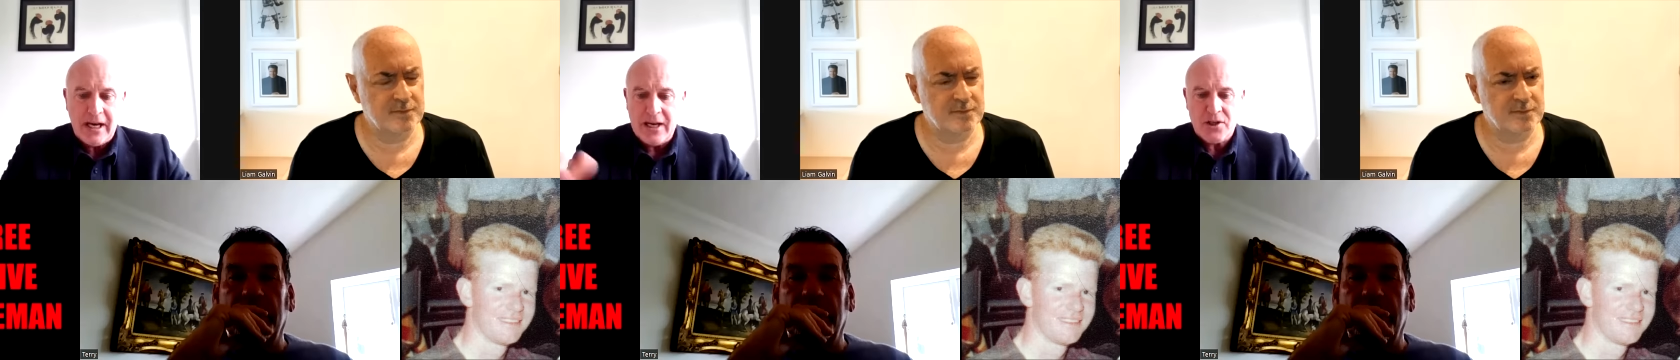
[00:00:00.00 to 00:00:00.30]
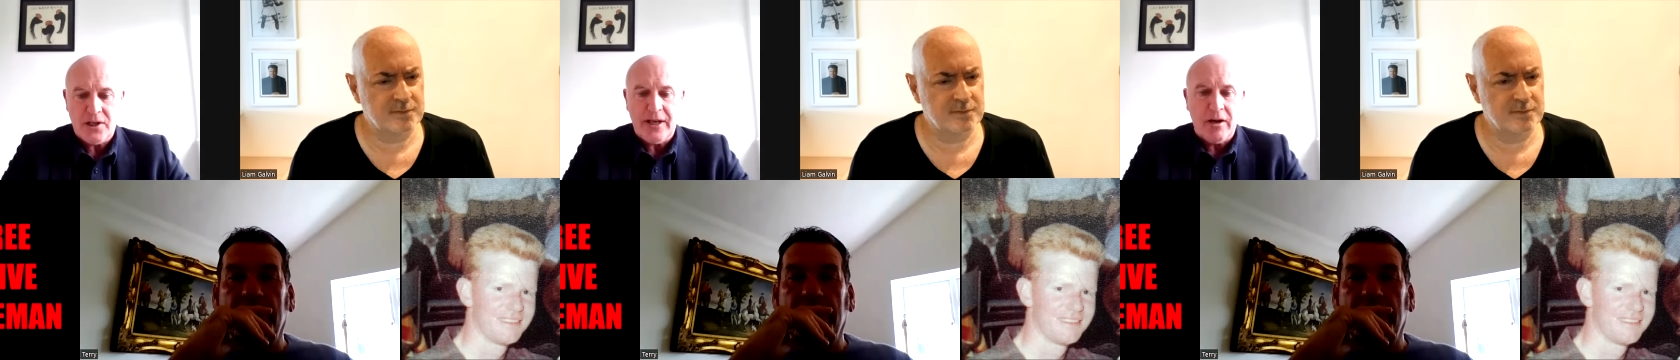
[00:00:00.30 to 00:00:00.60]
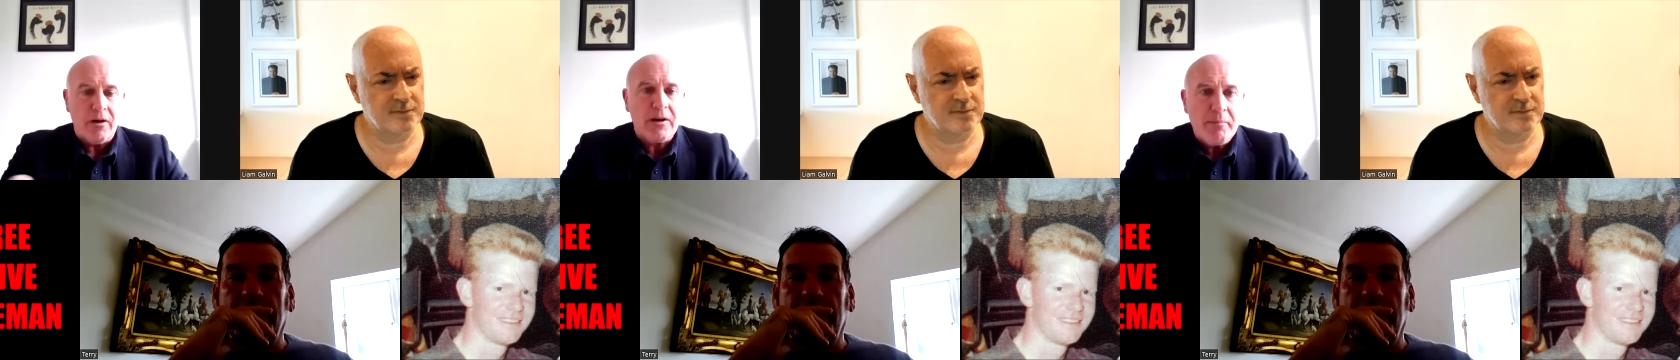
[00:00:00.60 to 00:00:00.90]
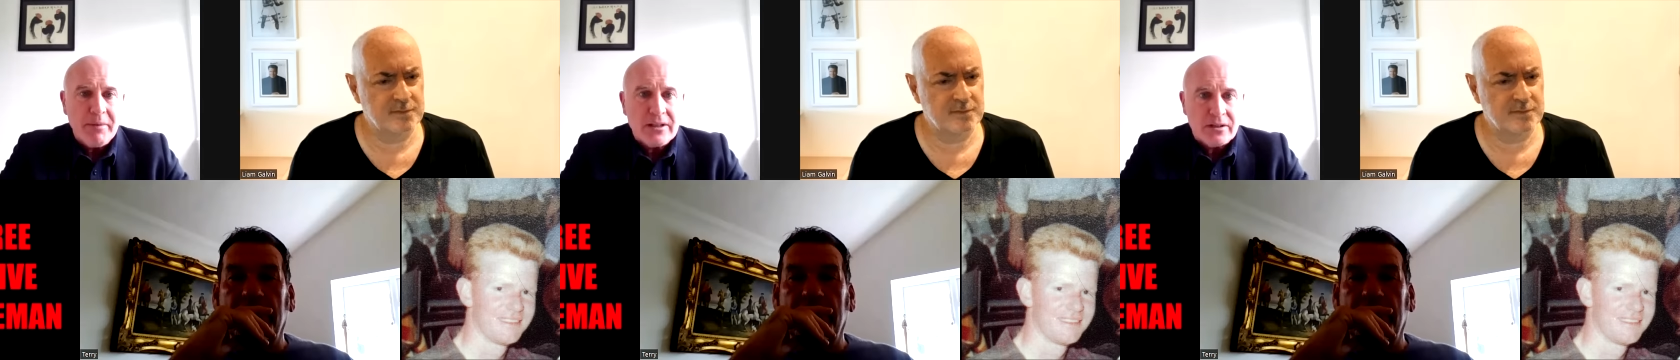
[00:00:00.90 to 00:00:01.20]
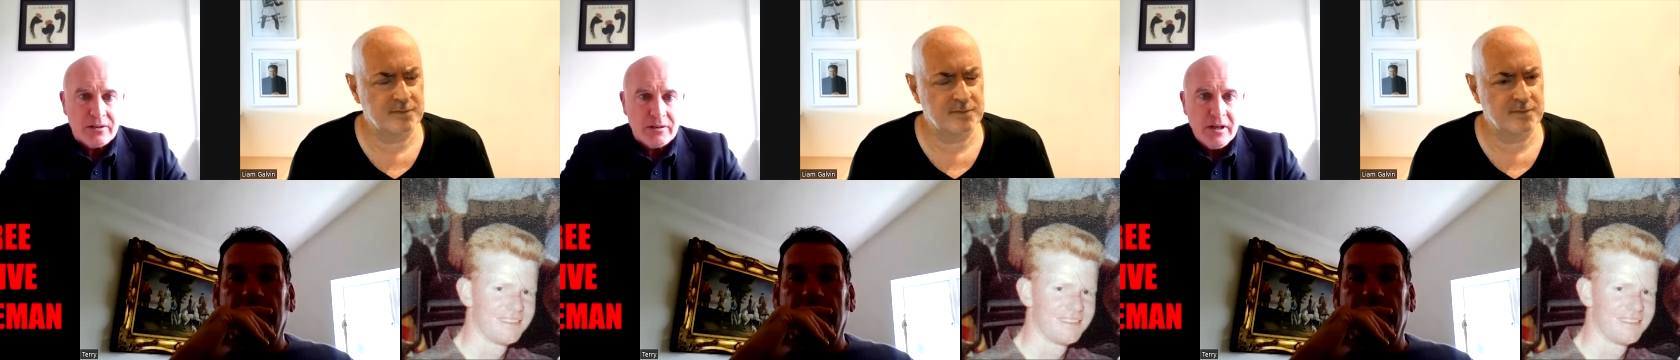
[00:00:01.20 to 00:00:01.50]
Speaker 1: actually are
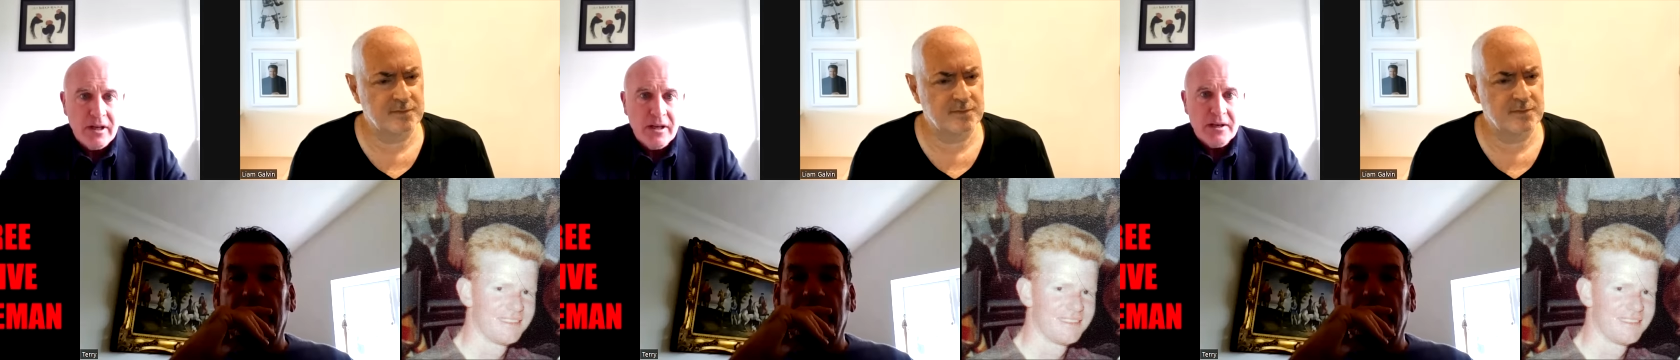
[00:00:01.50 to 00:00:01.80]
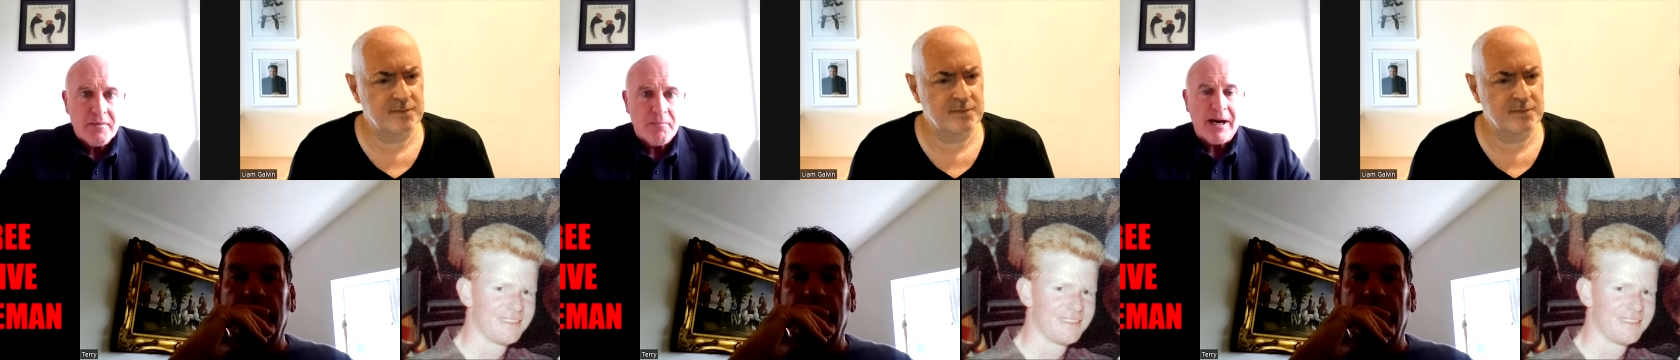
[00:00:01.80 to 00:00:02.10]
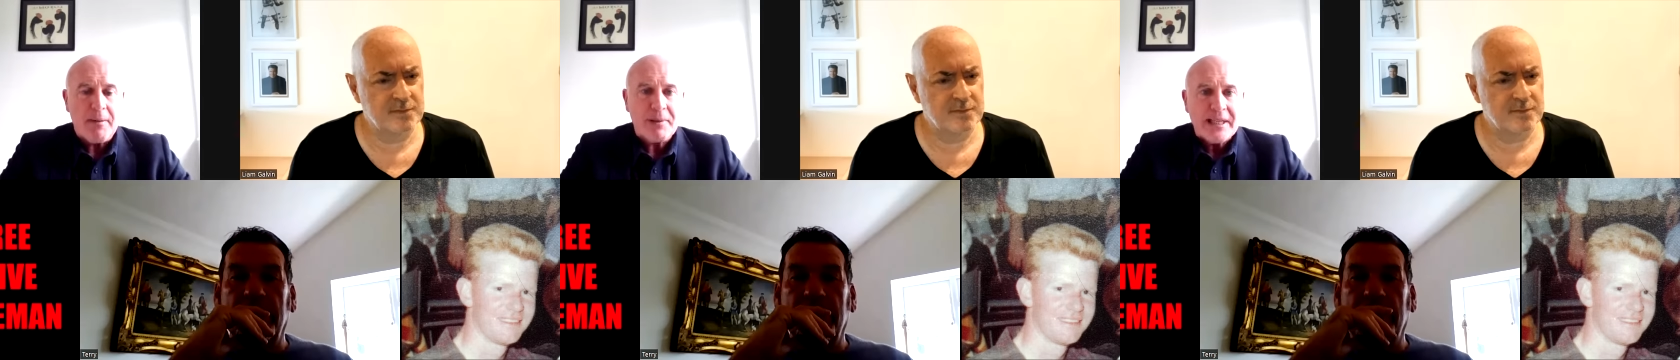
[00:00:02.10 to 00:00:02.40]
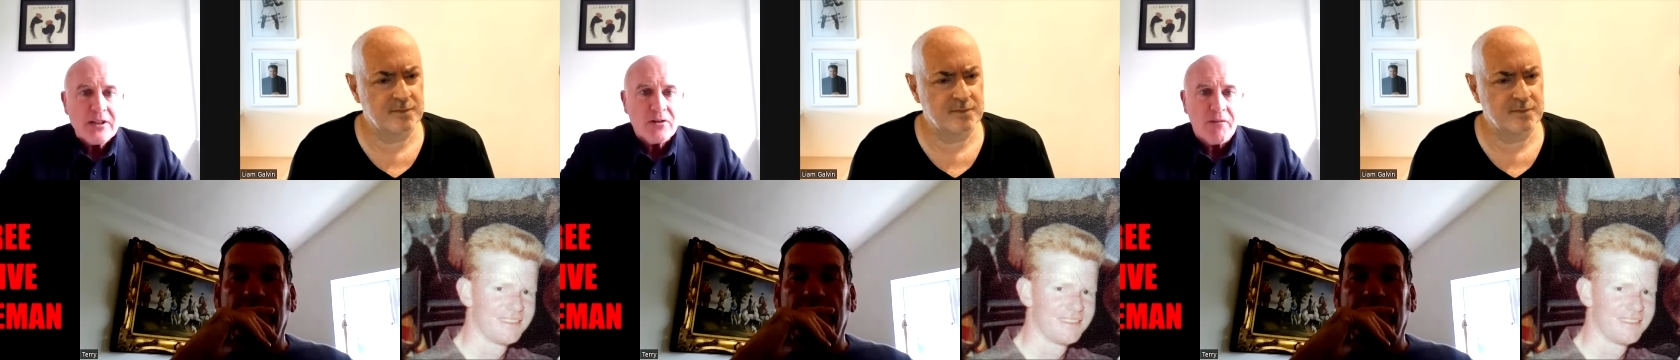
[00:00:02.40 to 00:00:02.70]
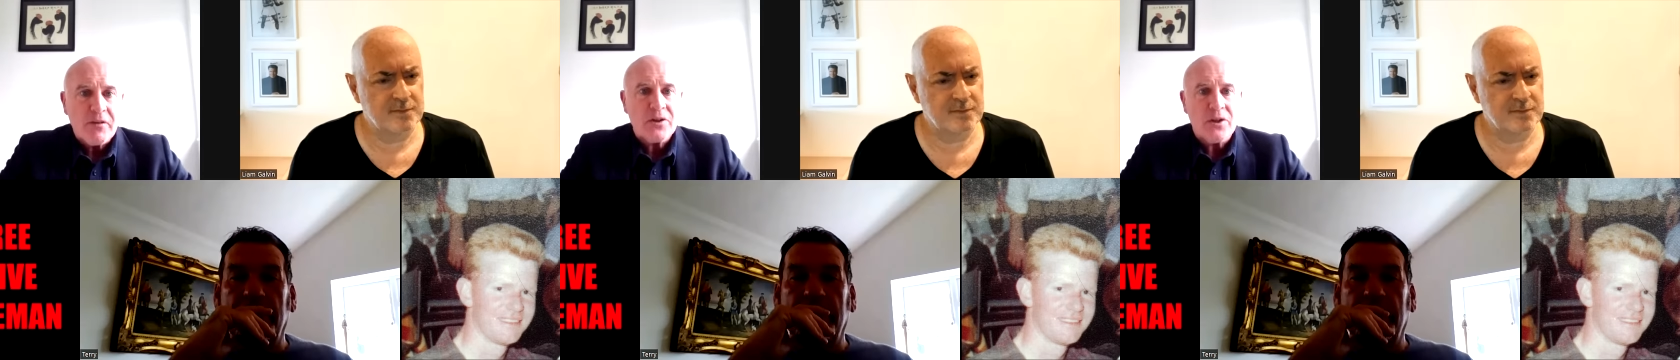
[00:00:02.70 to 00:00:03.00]
committed by police
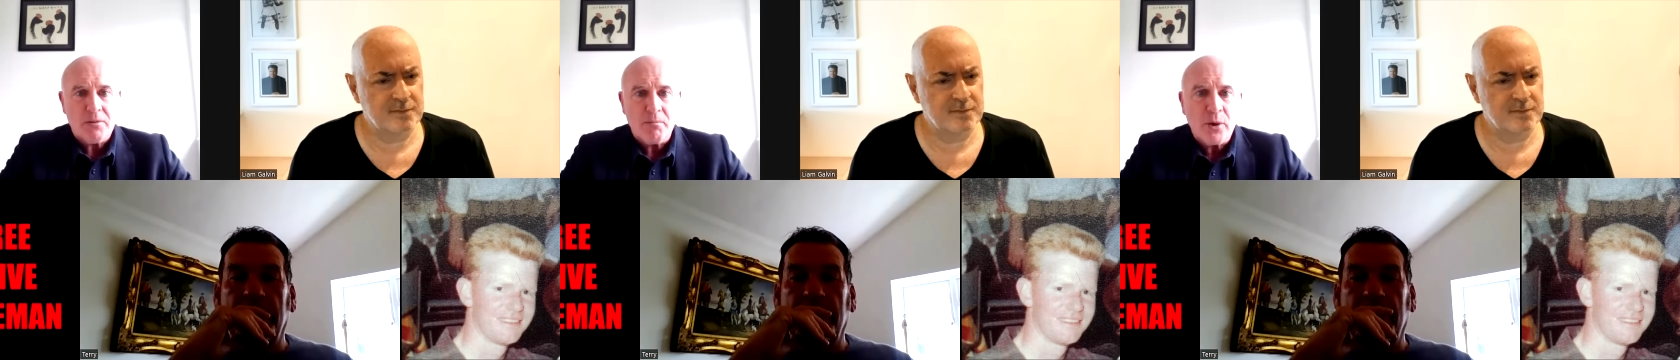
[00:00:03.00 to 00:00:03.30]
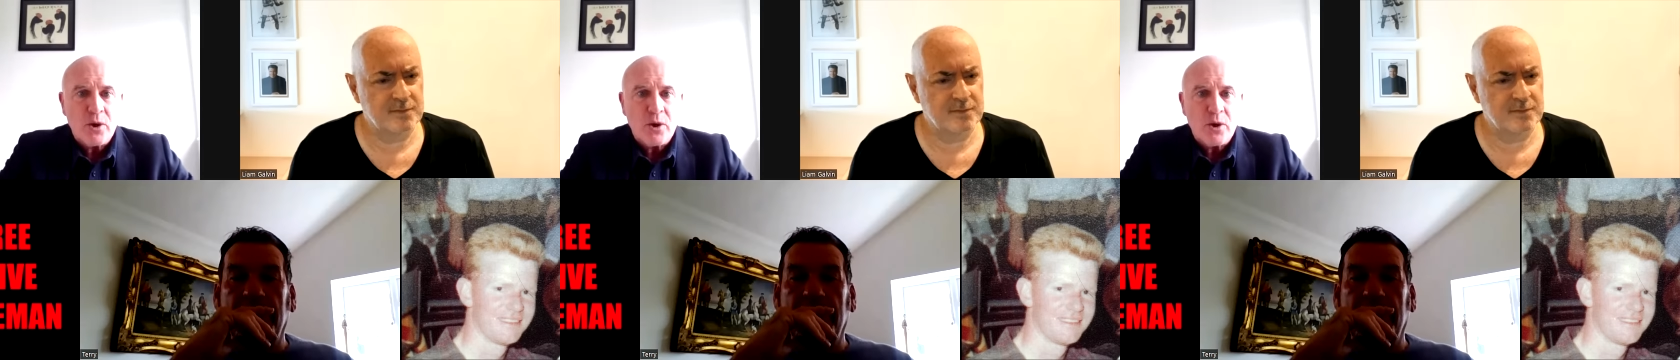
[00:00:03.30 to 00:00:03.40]
officers and